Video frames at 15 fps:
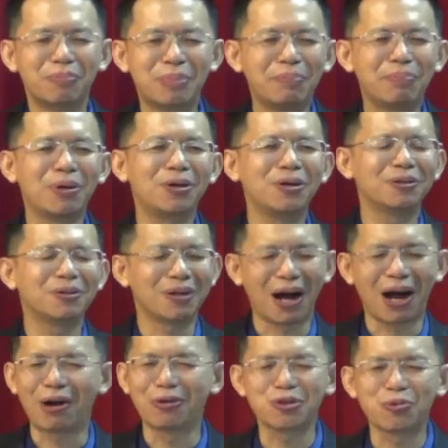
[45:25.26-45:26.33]
People
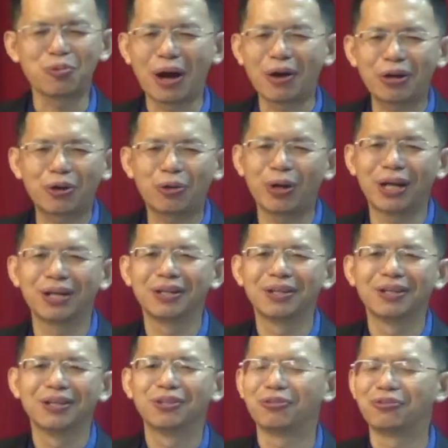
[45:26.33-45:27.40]
are also very quick
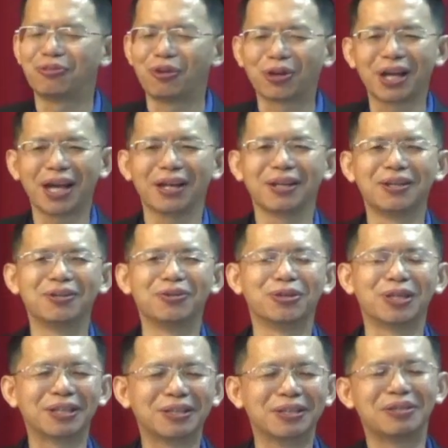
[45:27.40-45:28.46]
to forget. You know,
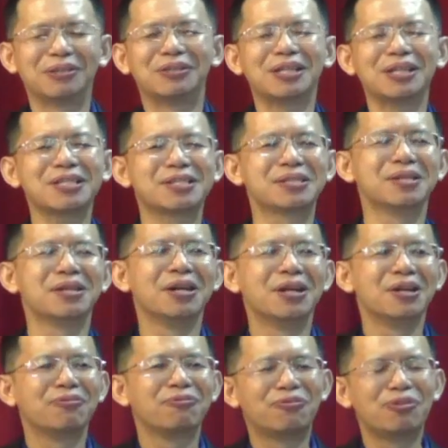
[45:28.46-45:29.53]
they just
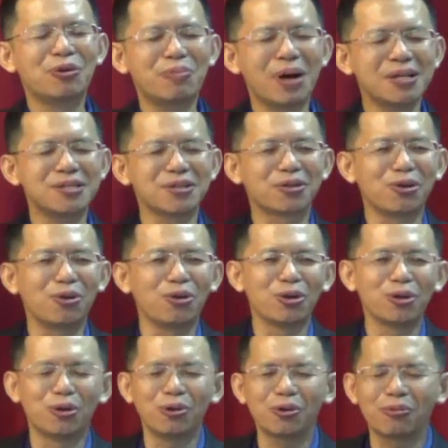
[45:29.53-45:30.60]
a few months ago,
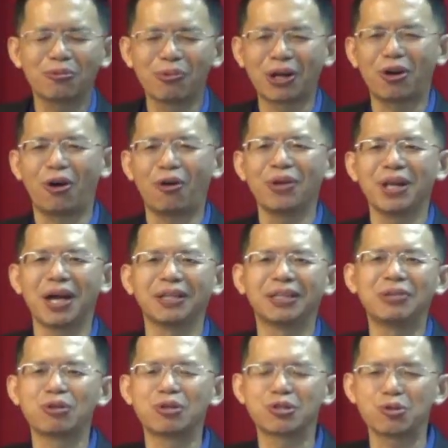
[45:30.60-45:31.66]
you know, when
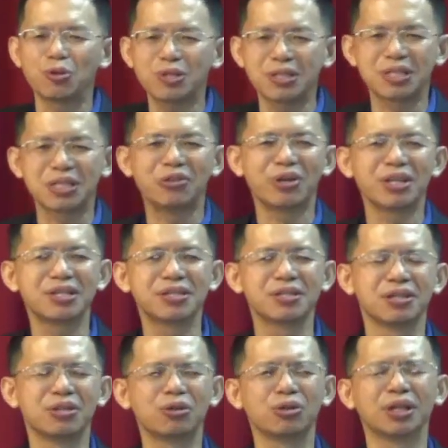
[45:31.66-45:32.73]
COVID-19 was so
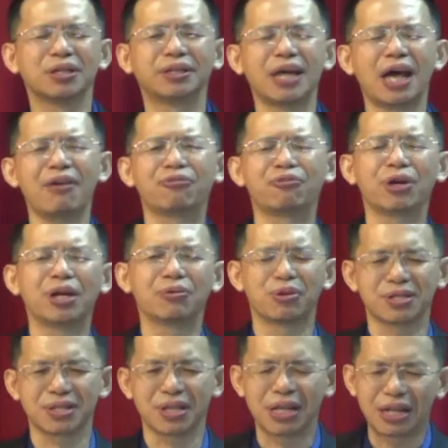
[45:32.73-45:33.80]
serious, you know, the death rate
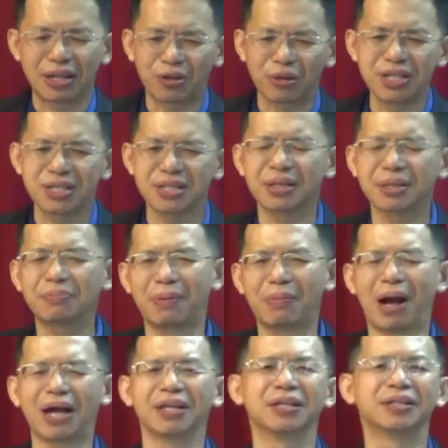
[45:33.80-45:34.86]
was increasing
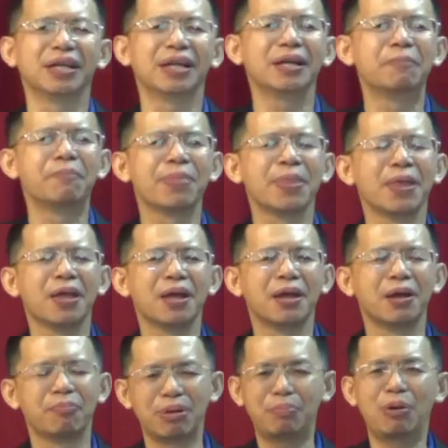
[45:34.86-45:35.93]
by the day.
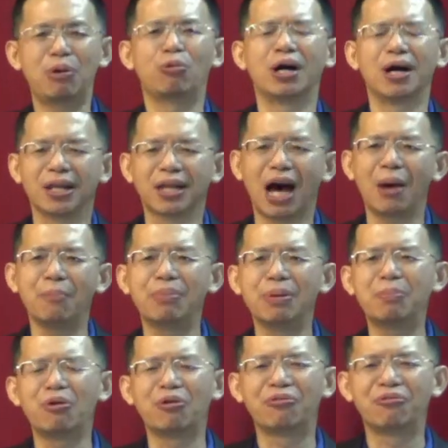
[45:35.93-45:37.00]
People were alarmed,
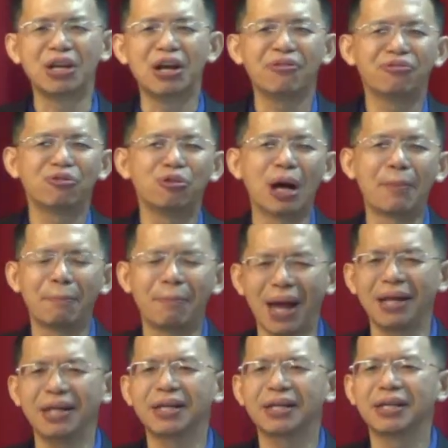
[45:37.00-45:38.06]
people were fearful and
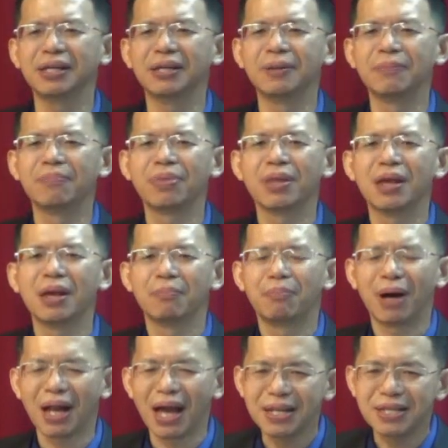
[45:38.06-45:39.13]
panicky.
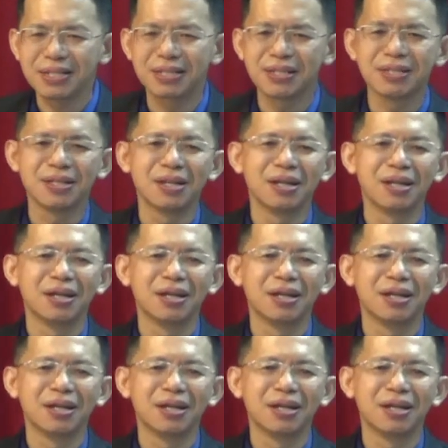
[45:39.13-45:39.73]
But as